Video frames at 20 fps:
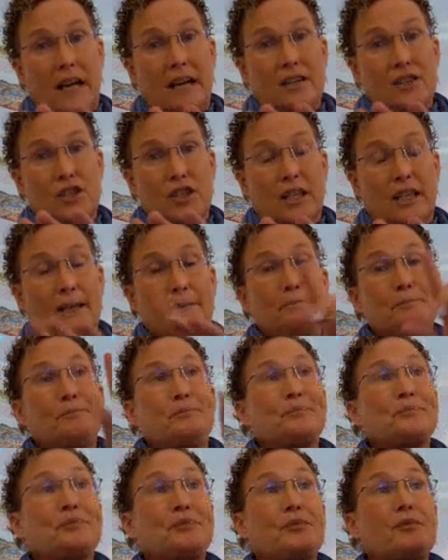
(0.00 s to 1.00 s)
actually.
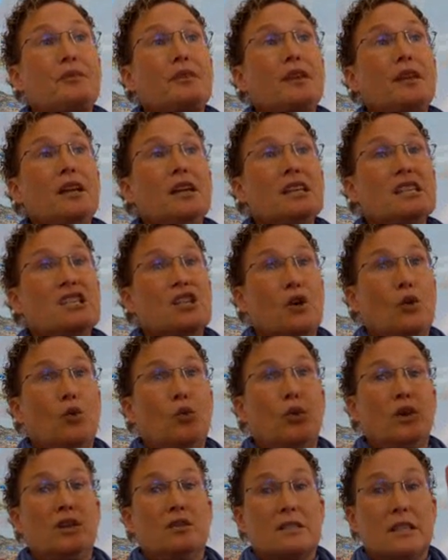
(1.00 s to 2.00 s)

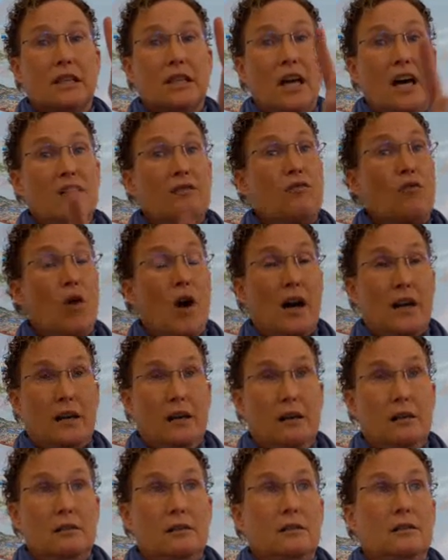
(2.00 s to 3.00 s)
So we use a lot of
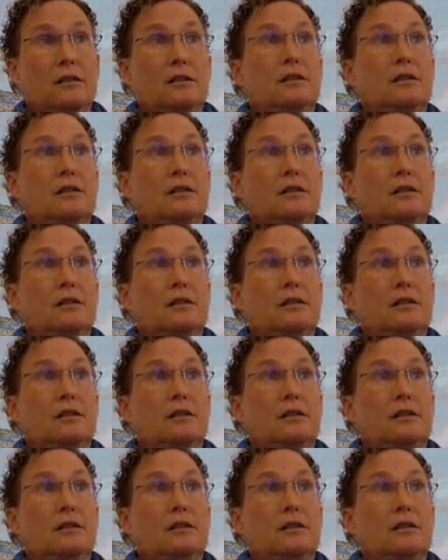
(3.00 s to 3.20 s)
water